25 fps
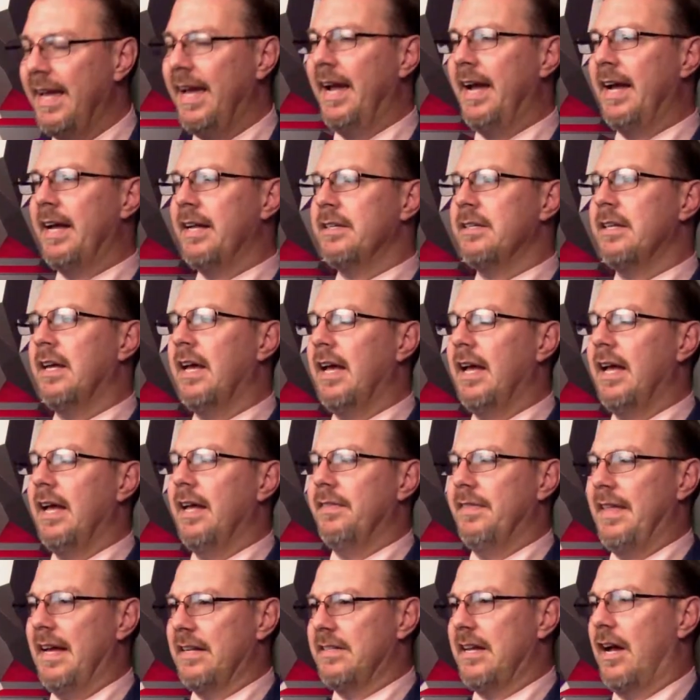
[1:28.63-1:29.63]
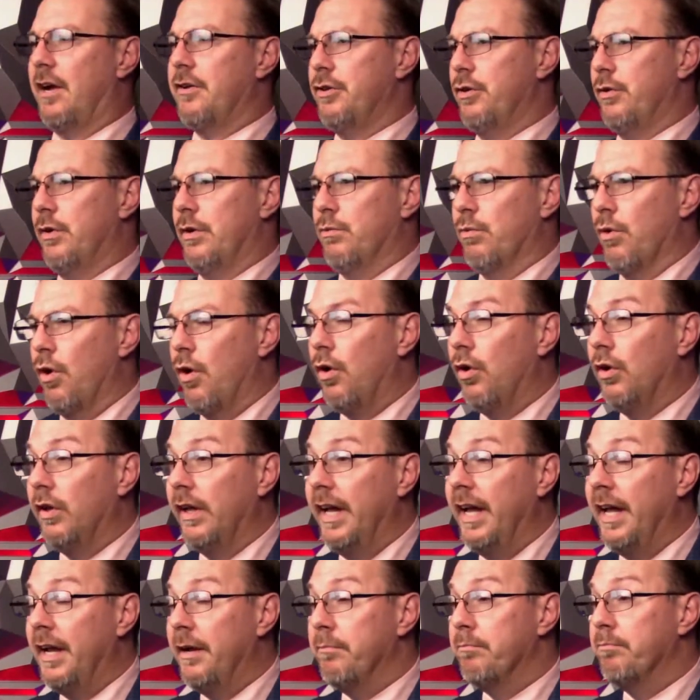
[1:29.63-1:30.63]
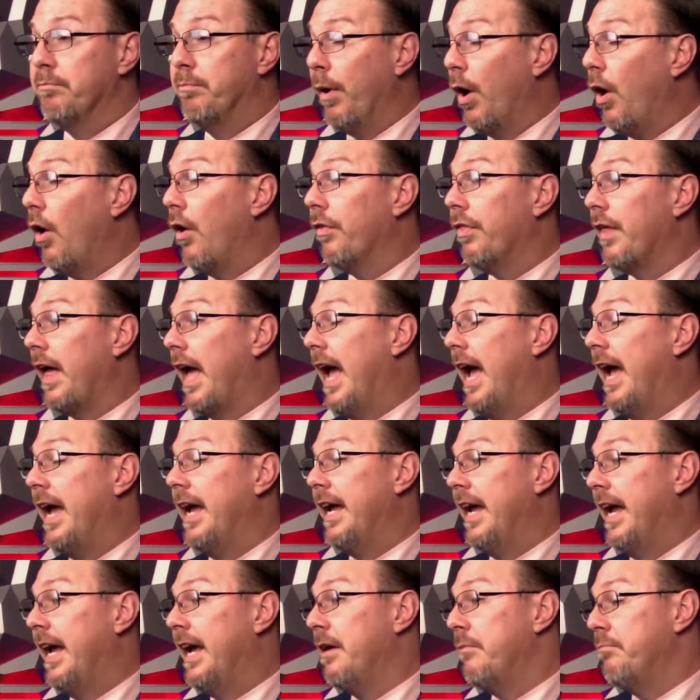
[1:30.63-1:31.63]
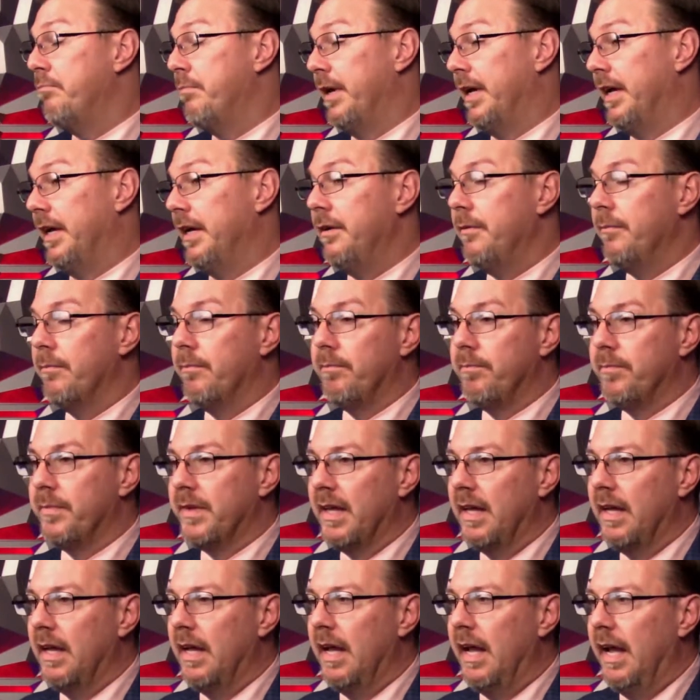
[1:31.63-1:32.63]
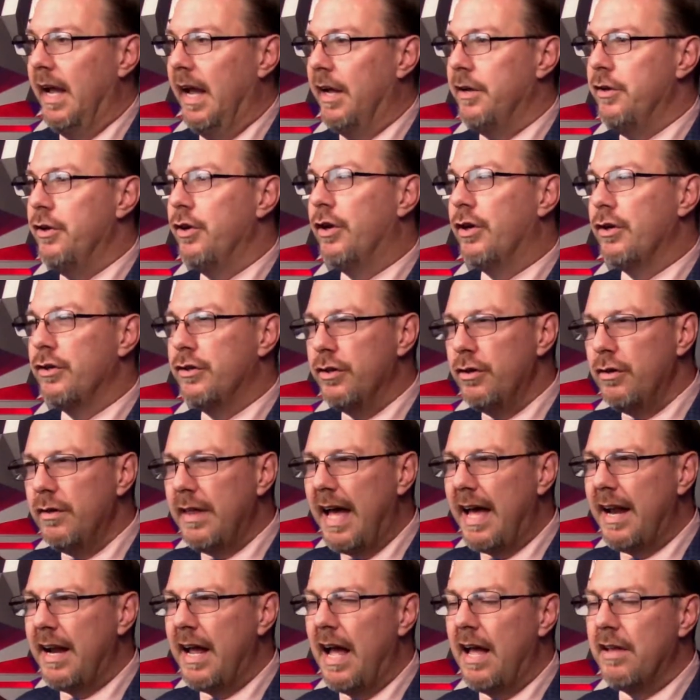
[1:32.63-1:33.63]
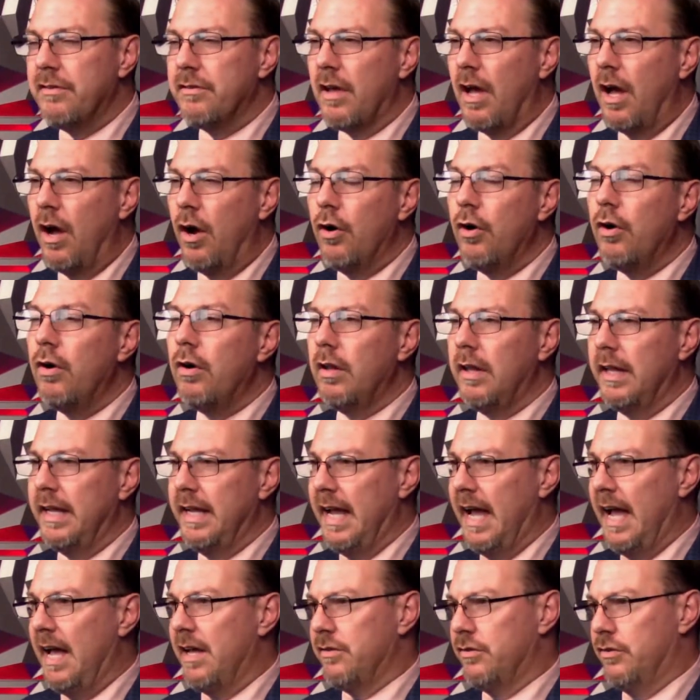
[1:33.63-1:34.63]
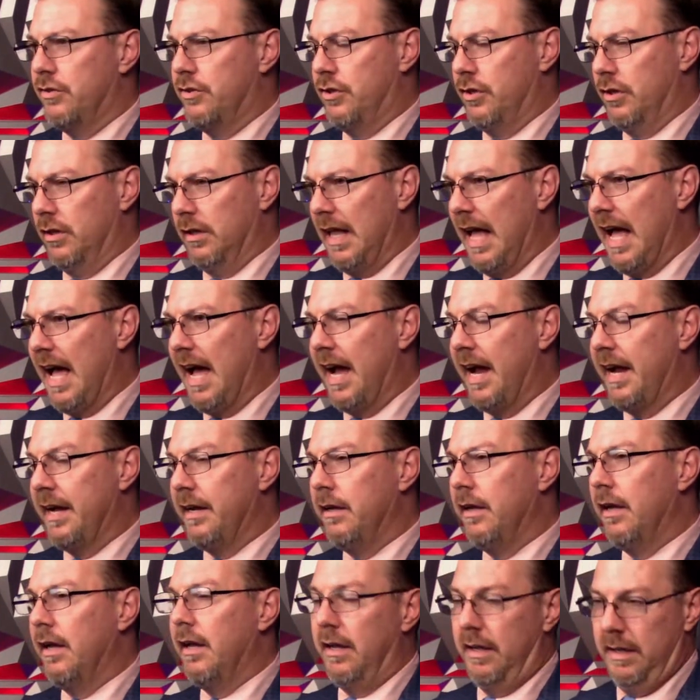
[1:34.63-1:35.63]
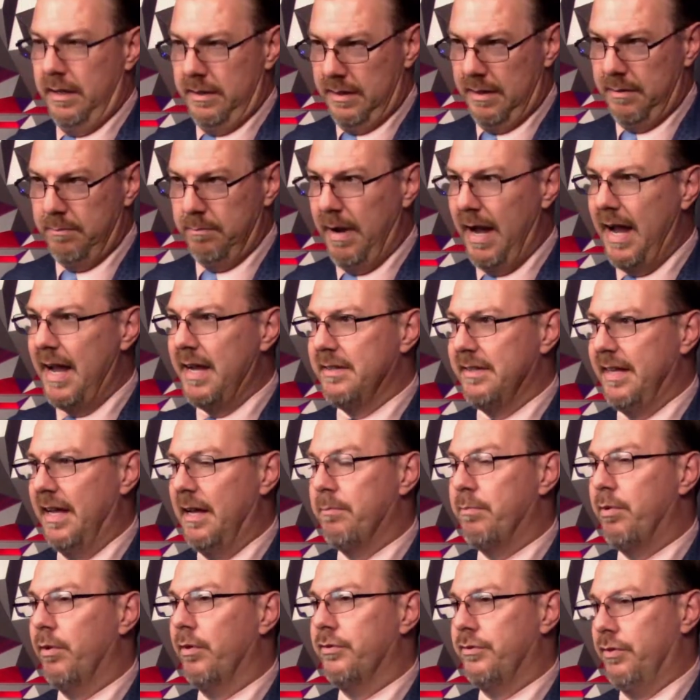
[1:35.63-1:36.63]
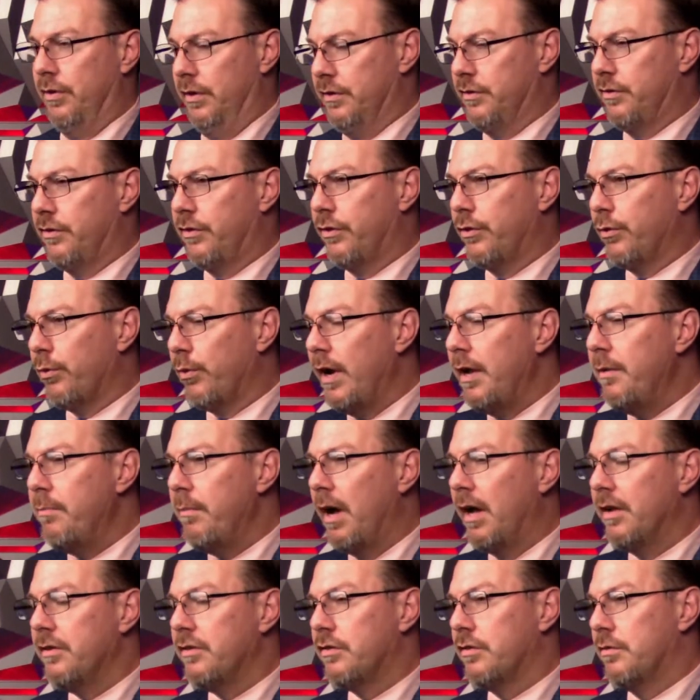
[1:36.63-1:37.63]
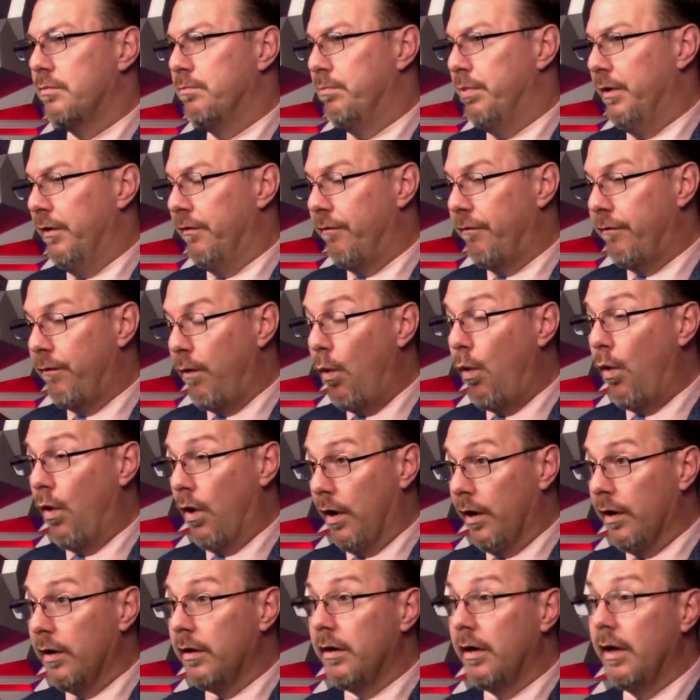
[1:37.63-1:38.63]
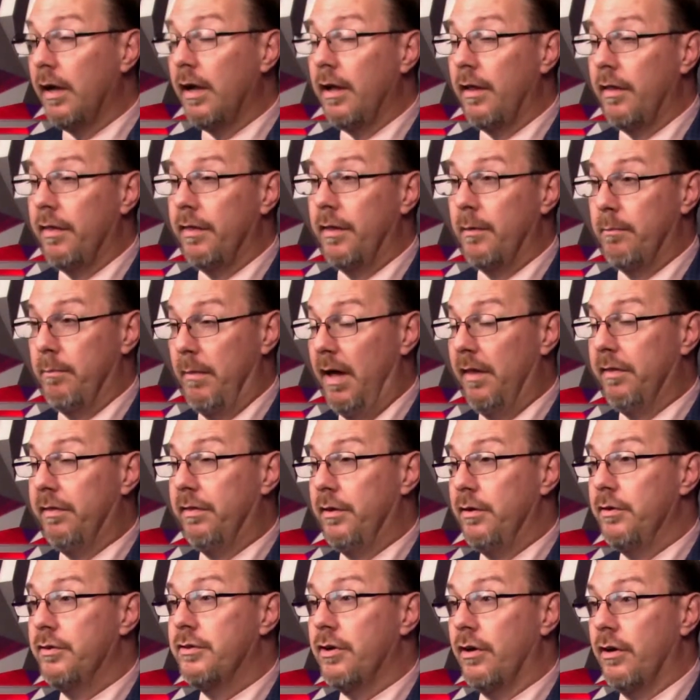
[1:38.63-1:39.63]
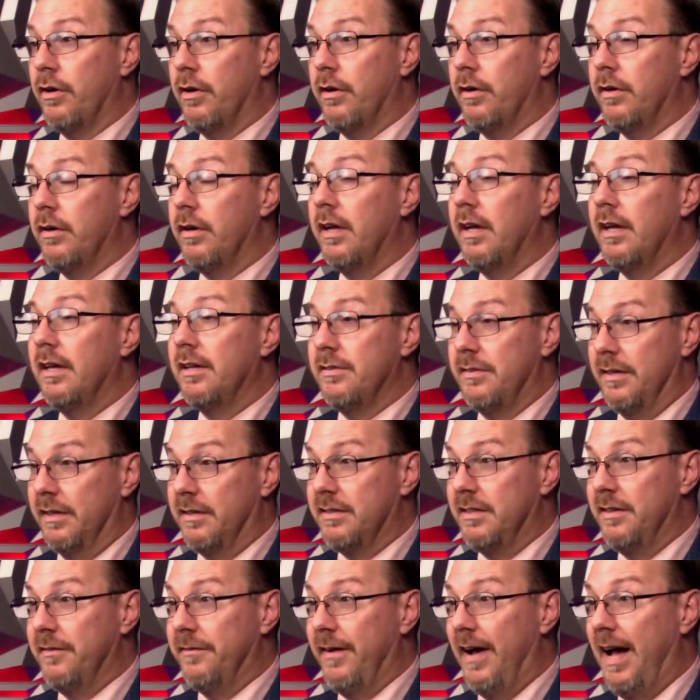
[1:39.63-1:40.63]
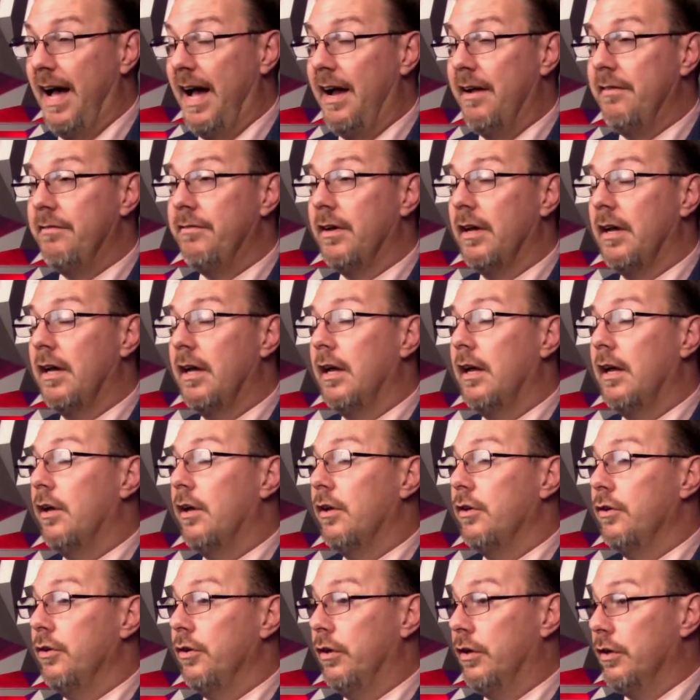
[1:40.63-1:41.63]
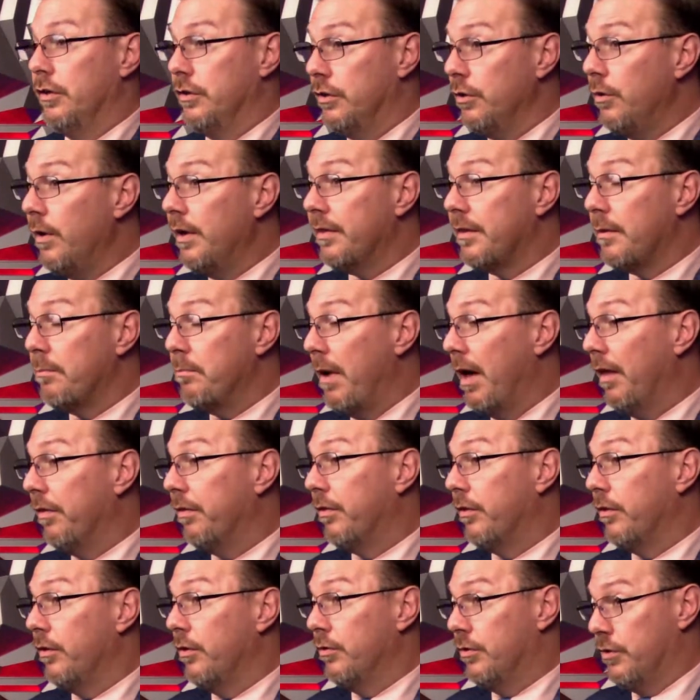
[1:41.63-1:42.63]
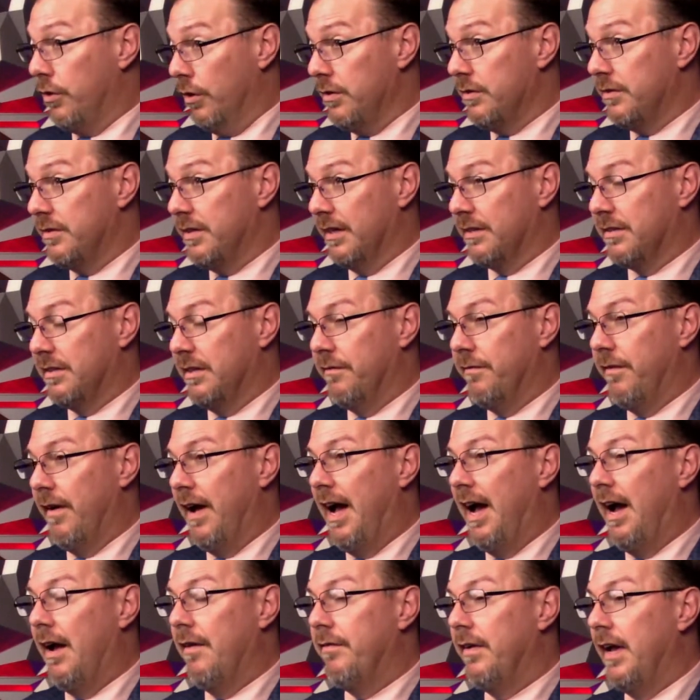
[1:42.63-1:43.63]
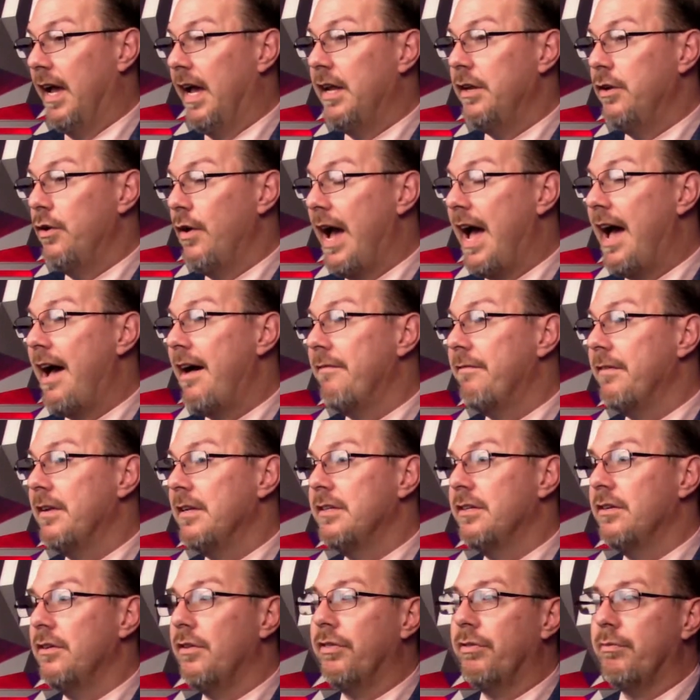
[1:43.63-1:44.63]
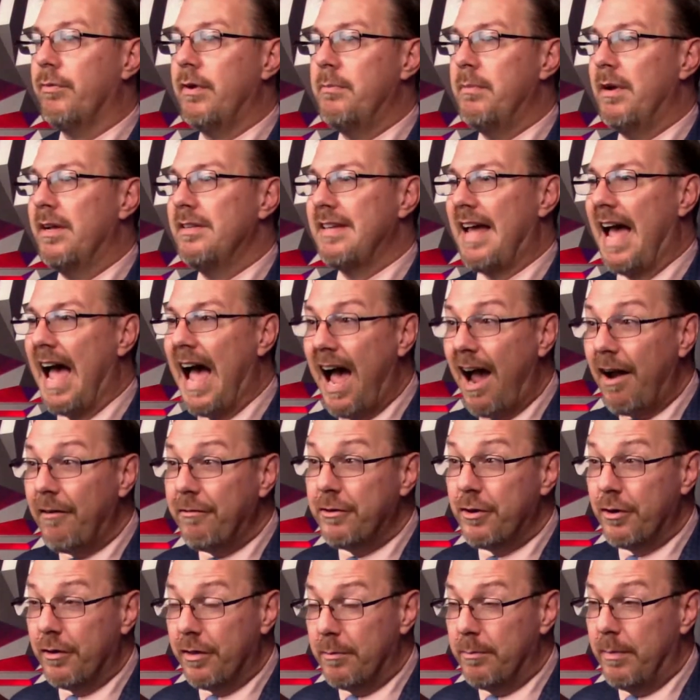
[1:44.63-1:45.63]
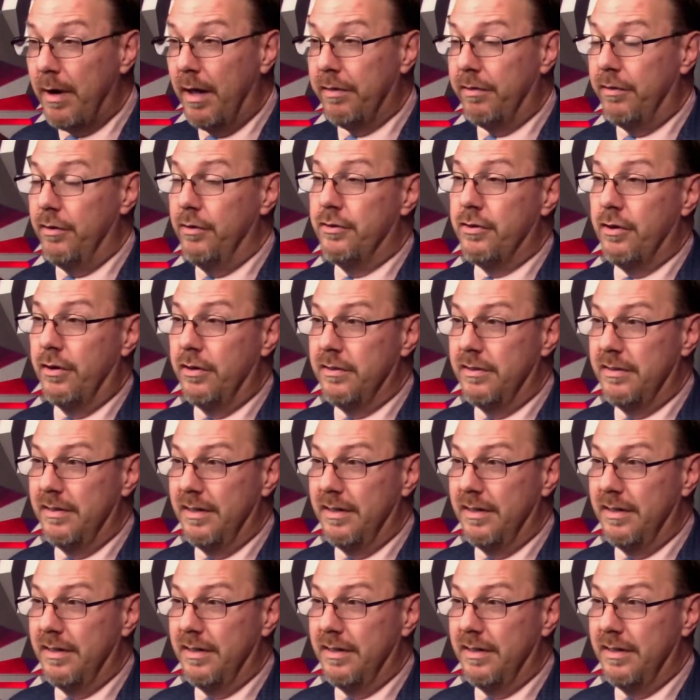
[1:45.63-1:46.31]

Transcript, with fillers: and that's how you enroll in both A and B. And you could do that as early as July, and that my example, so it's three months before the month you turn 65. You could do it the month you turn 65, and you have until three months after the month you turn